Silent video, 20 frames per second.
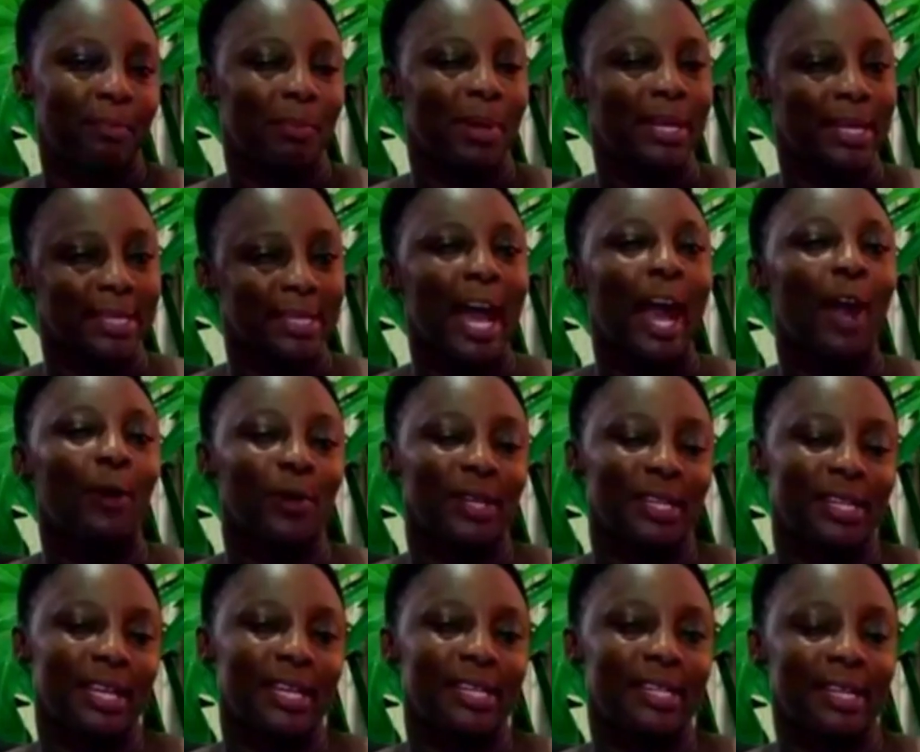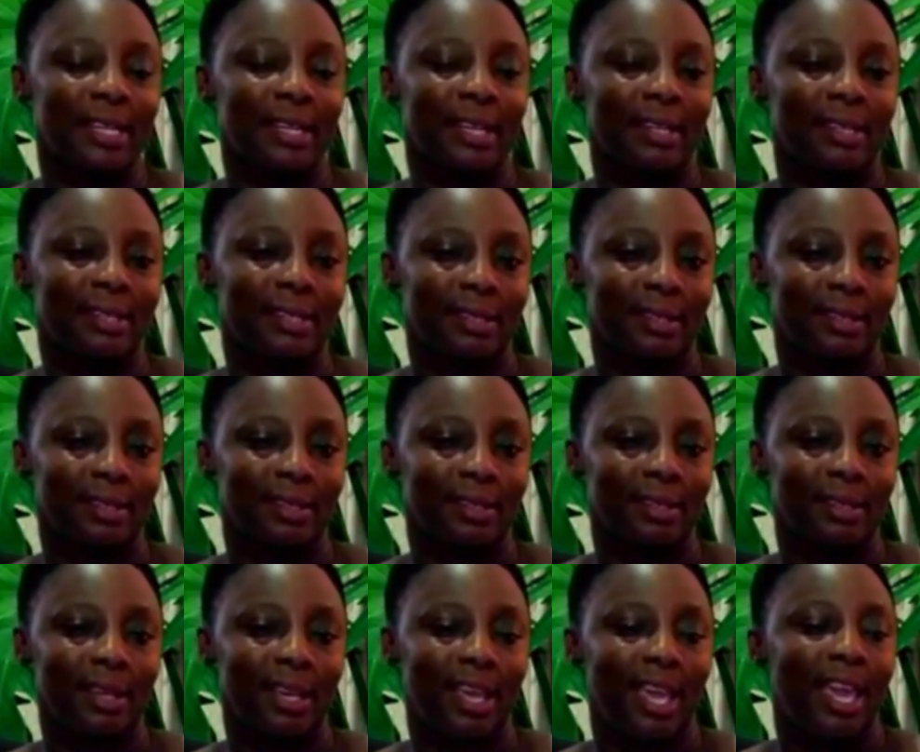But this is how he did it.
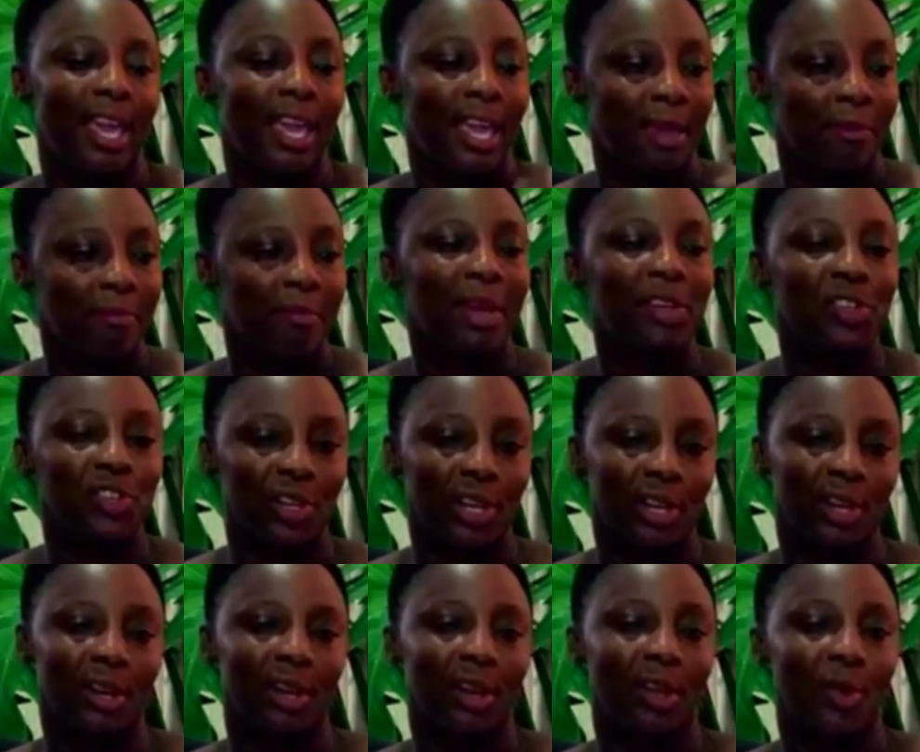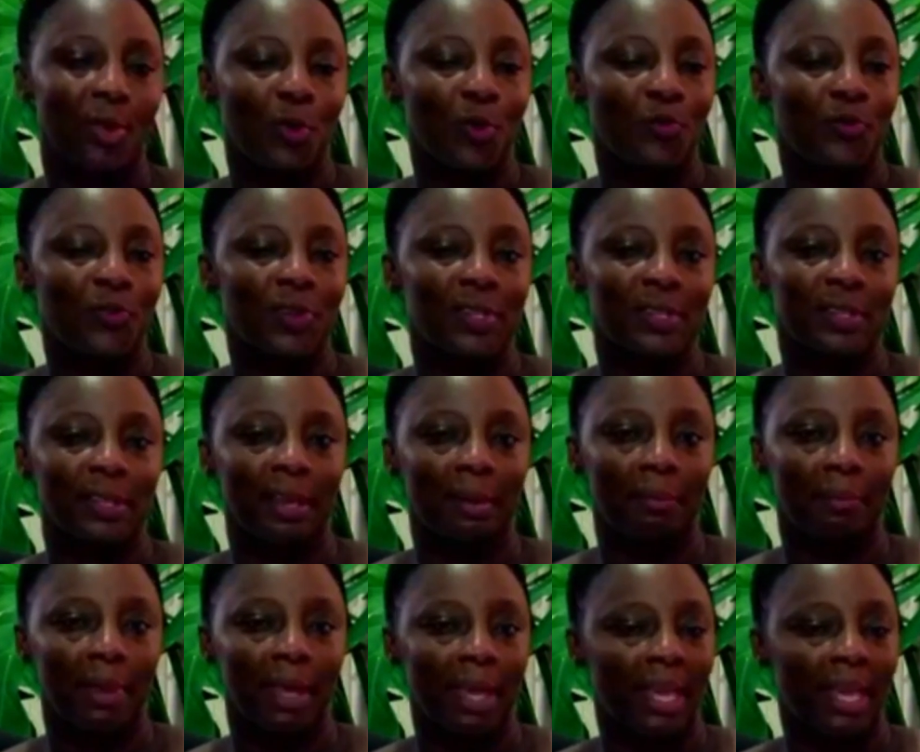He mentioned Kofi's name.